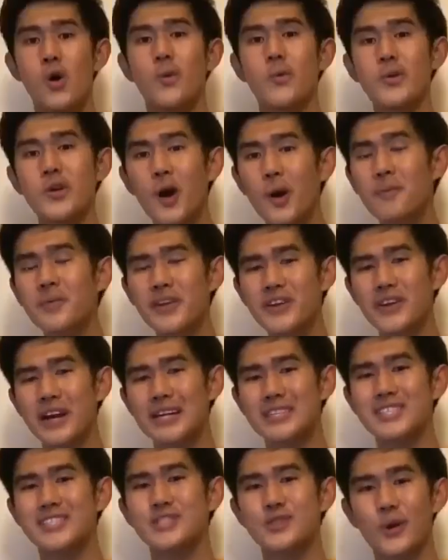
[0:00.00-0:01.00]
We hope that you
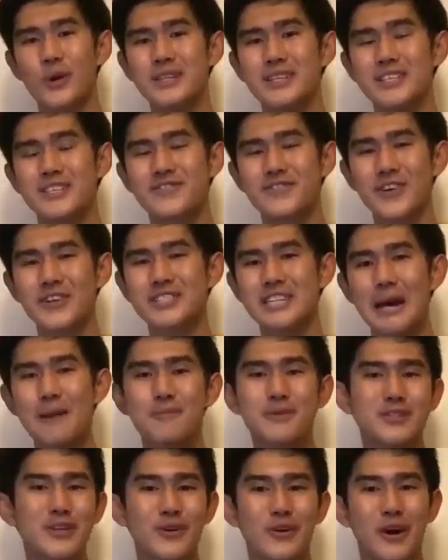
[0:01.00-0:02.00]
guys enjoyed this first
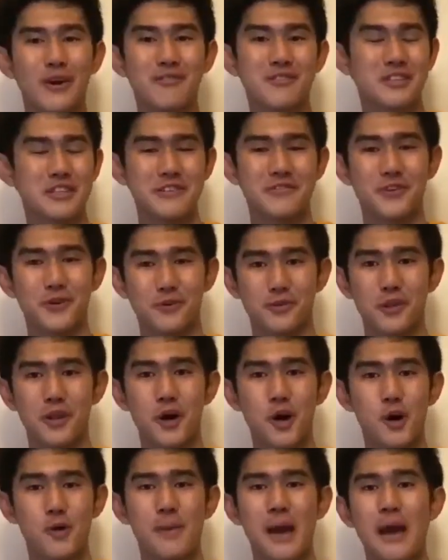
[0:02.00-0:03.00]
episode of Gleeful
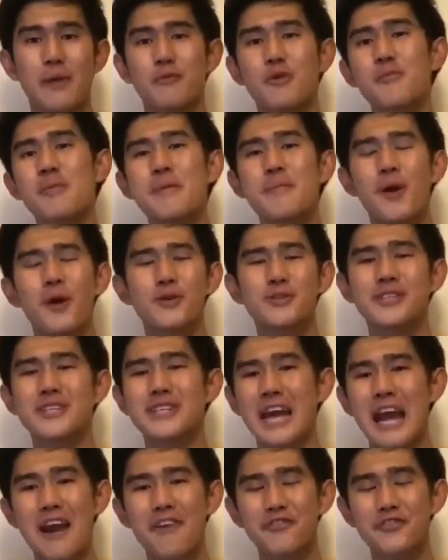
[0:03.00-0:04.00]
Globe, and we'll be
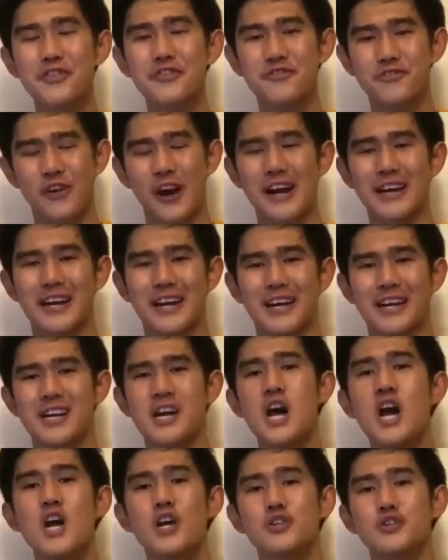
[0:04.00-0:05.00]
posting every Friday.
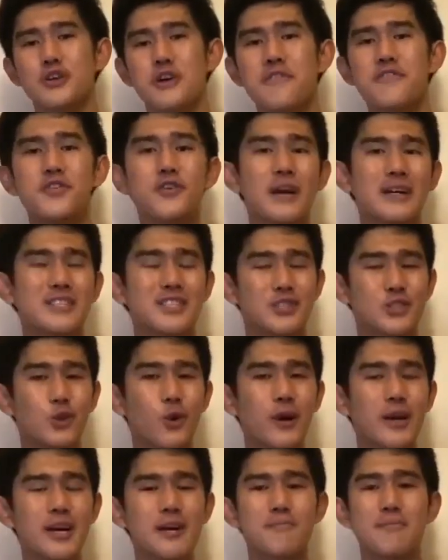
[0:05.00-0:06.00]
So if you guys
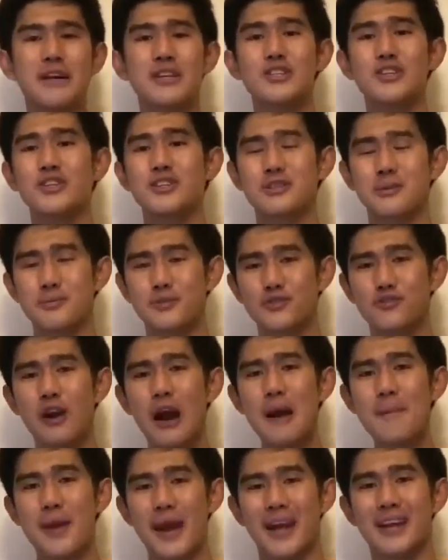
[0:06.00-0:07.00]
enjoyed it, make sure to
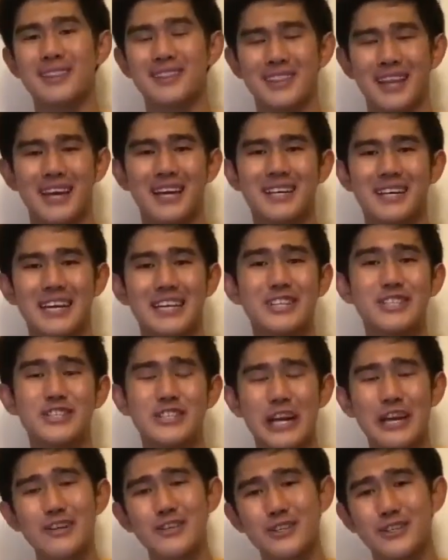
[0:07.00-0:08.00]
subscribe and like and
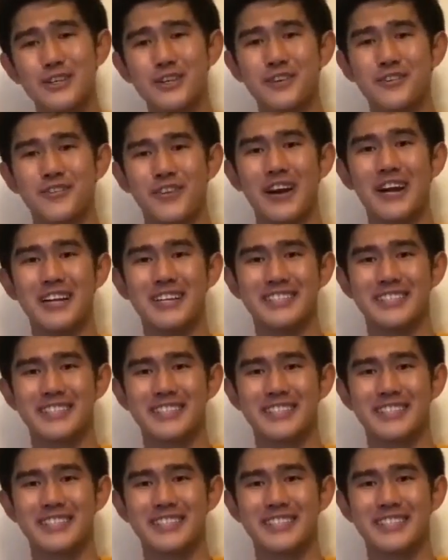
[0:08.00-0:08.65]
share to your friends.